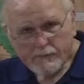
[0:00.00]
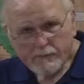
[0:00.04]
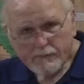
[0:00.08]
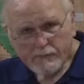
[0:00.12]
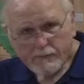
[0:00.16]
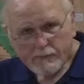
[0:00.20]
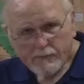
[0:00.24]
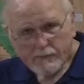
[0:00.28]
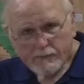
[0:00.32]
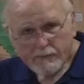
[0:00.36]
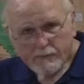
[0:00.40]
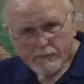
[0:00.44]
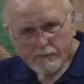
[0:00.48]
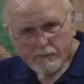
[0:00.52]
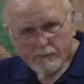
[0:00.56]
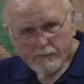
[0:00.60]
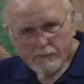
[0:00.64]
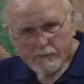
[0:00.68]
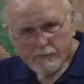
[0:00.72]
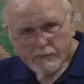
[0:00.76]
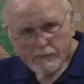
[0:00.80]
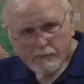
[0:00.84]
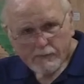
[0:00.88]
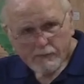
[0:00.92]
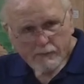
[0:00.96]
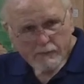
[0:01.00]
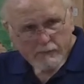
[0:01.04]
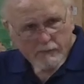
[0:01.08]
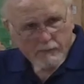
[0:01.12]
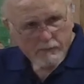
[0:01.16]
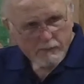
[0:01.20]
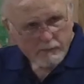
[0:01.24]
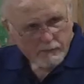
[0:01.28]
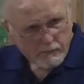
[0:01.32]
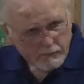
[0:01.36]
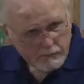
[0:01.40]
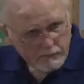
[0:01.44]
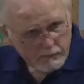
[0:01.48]
Yeah.
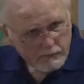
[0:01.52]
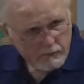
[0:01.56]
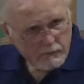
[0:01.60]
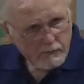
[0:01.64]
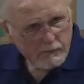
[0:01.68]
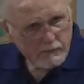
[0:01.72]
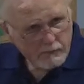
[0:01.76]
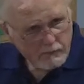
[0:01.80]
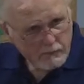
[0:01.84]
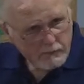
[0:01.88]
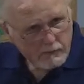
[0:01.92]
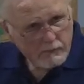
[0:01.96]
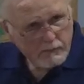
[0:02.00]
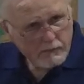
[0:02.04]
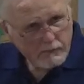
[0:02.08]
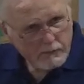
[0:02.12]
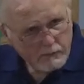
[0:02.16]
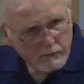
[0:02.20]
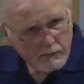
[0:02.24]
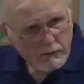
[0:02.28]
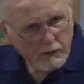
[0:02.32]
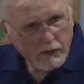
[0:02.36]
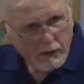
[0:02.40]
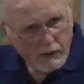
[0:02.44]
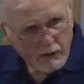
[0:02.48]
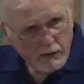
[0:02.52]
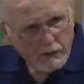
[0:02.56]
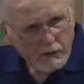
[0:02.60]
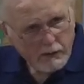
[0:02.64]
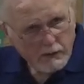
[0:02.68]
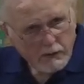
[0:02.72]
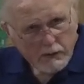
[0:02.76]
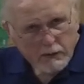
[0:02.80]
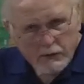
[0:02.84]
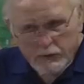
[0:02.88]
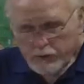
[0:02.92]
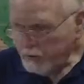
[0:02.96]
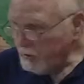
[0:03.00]
Yes. Yeah,
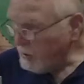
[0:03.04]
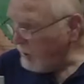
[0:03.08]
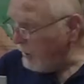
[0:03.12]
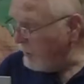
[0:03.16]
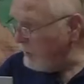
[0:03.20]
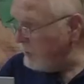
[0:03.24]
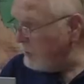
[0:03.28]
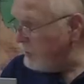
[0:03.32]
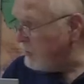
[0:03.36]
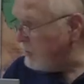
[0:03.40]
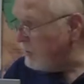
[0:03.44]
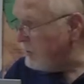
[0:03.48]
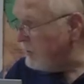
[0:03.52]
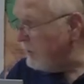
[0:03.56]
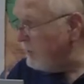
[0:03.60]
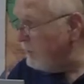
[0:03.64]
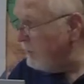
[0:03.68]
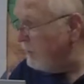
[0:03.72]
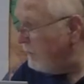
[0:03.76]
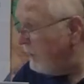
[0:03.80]
changed the